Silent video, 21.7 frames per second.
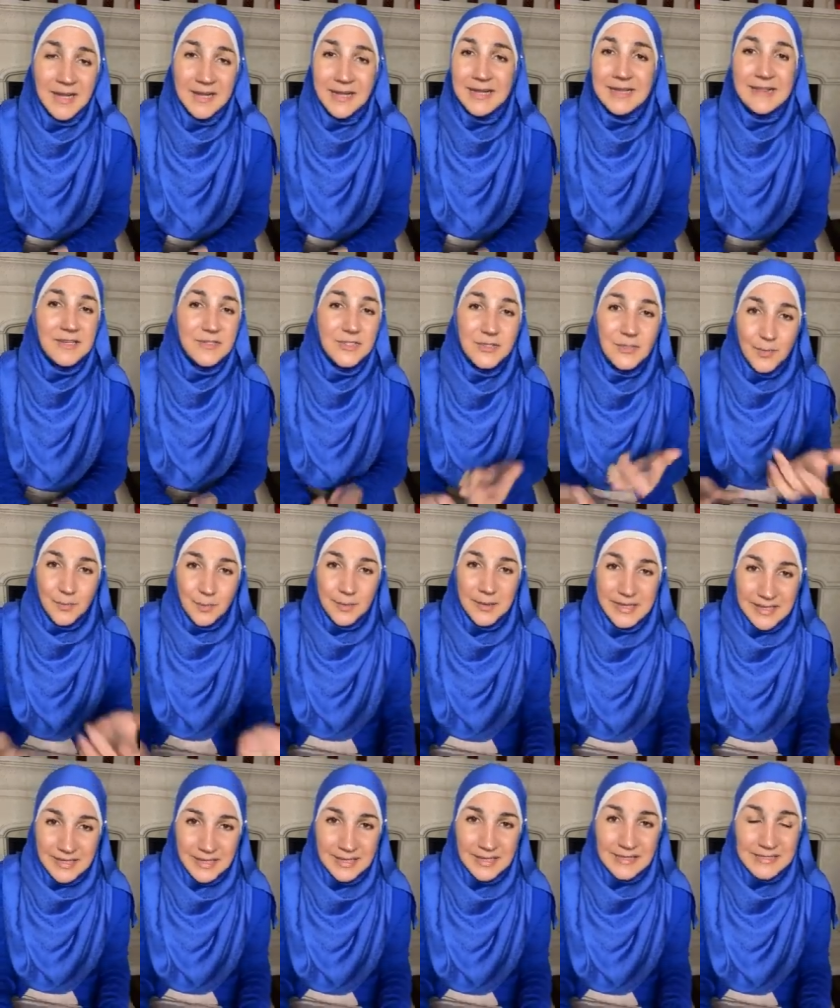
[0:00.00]
Like, there's no
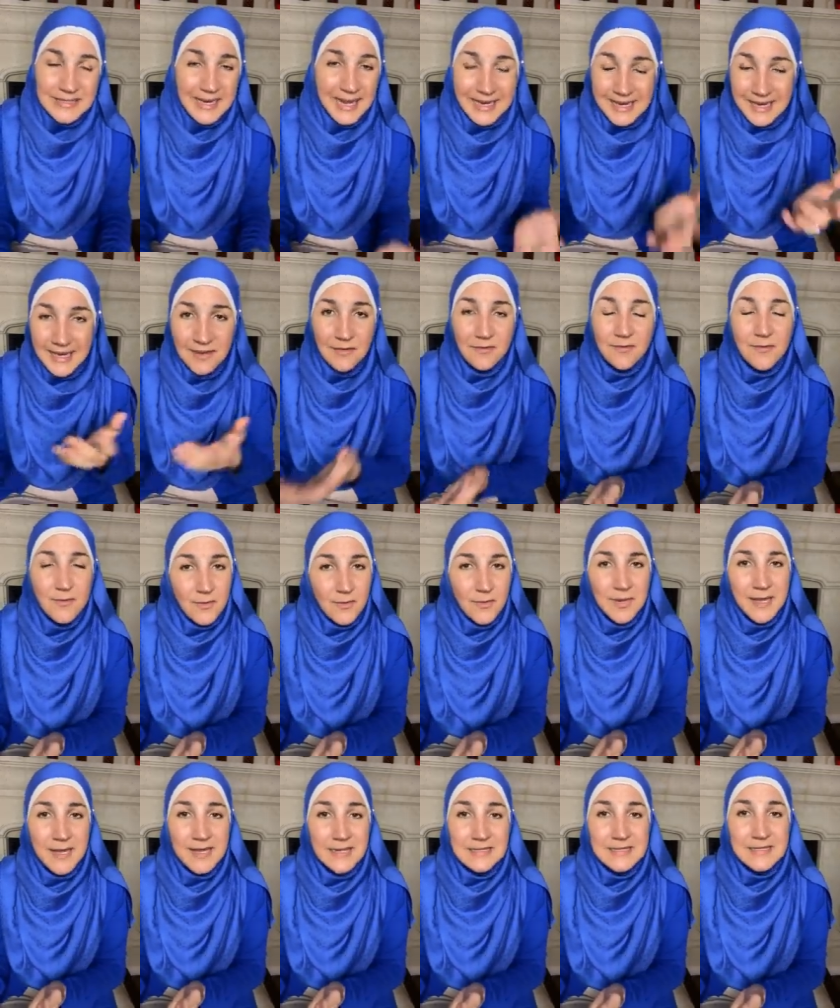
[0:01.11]
peace. I can't
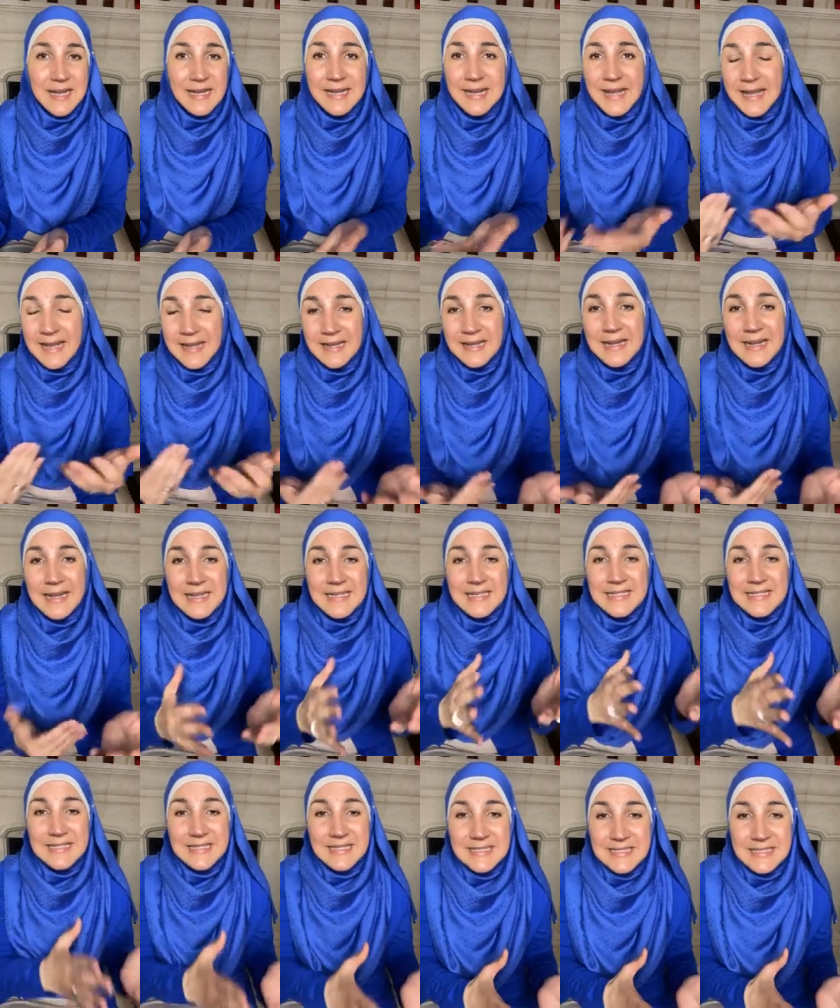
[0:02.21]
focus. I can't
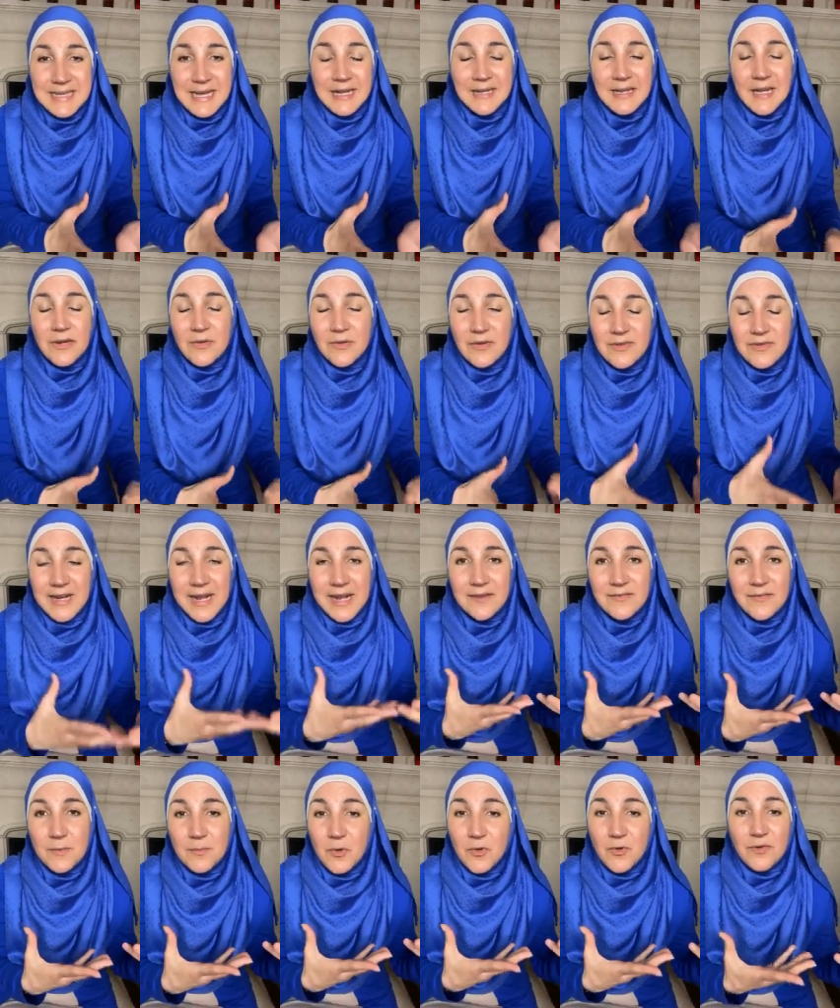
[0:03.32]
sit down. I don't even have
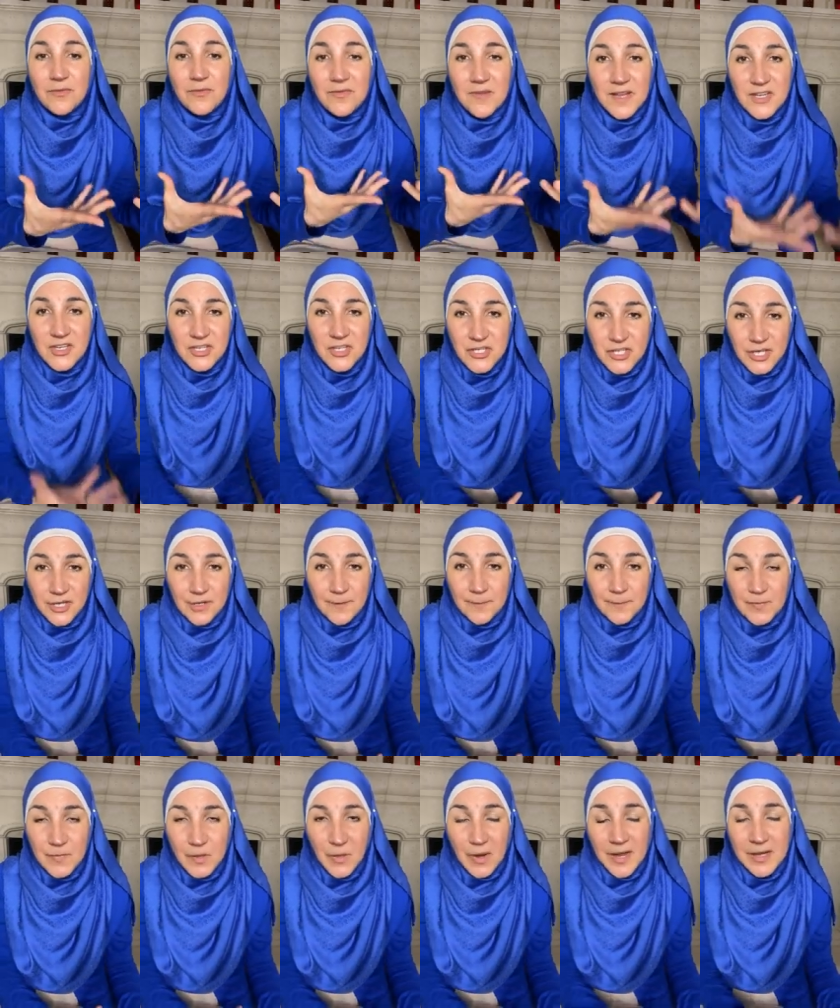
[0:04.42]
the motivation,
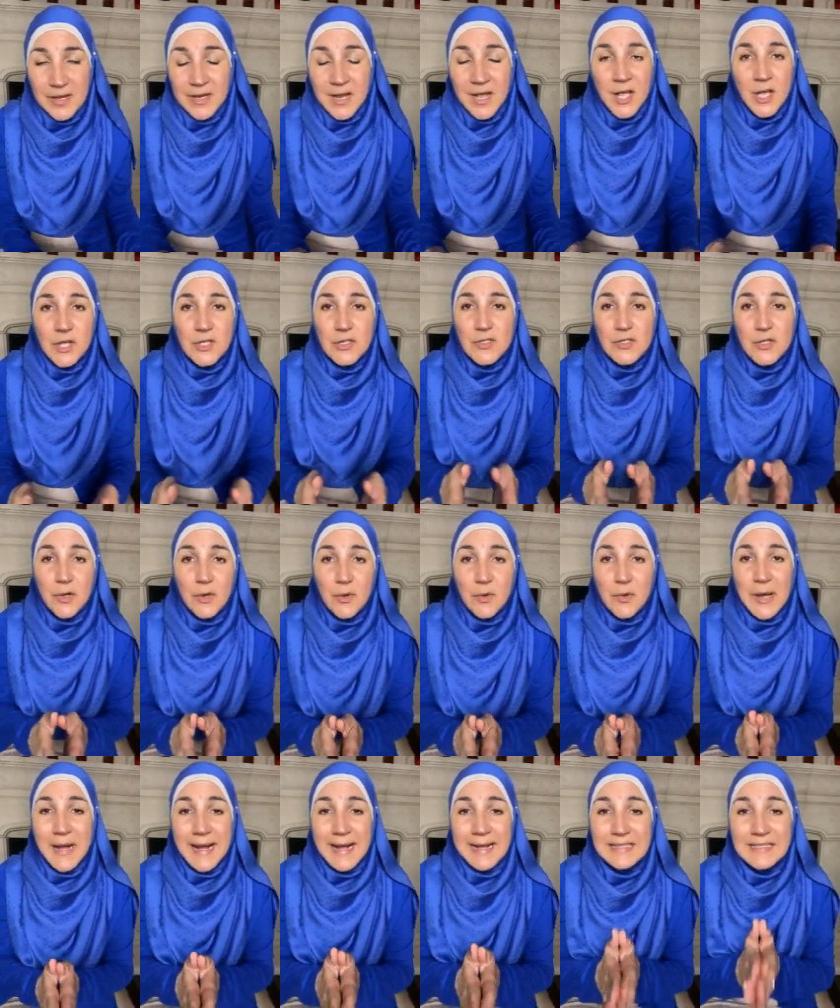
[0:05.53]
right? So
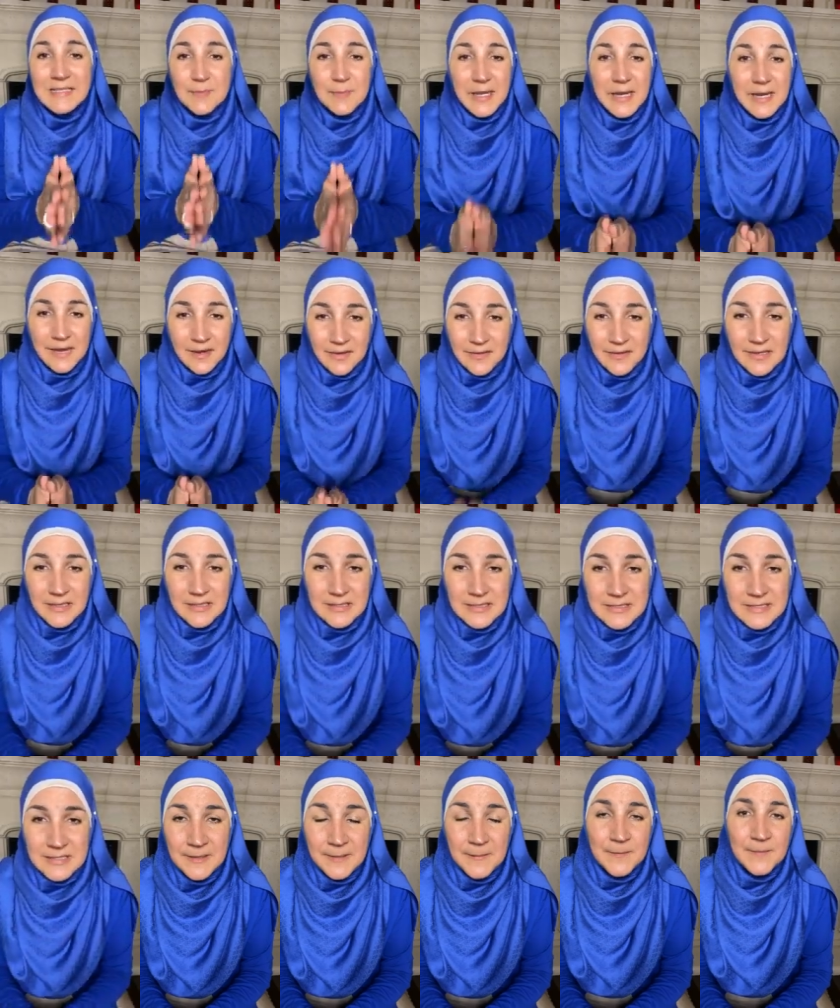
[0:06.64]
as
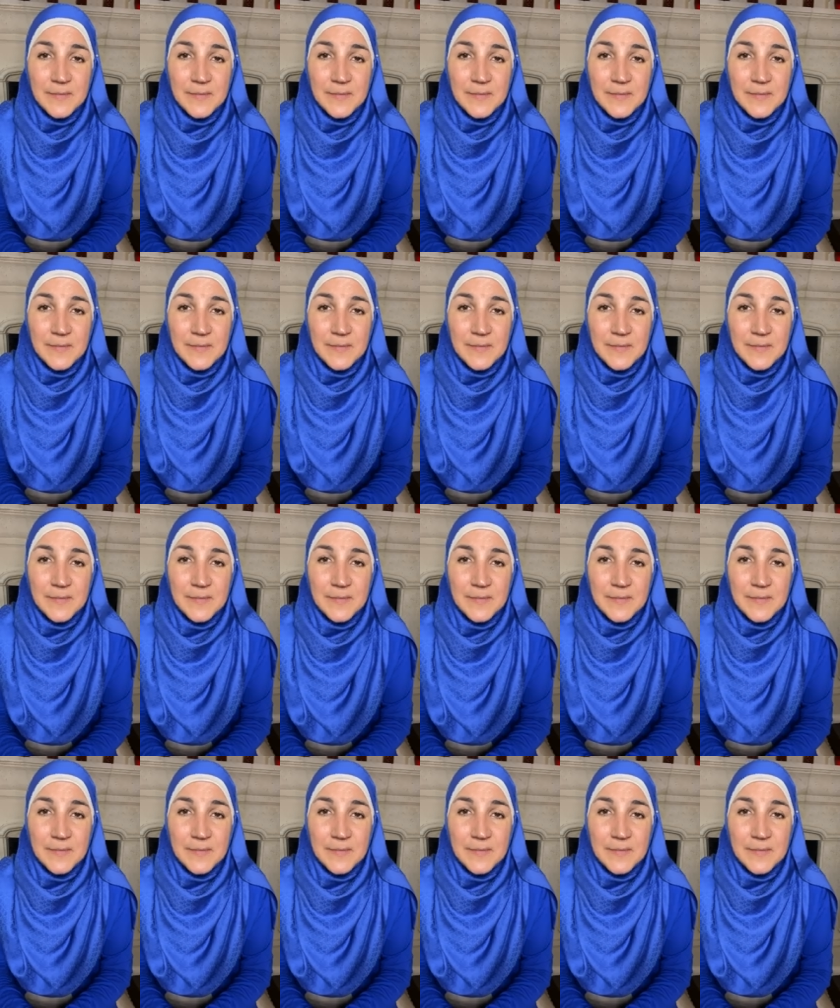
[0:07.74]
parents,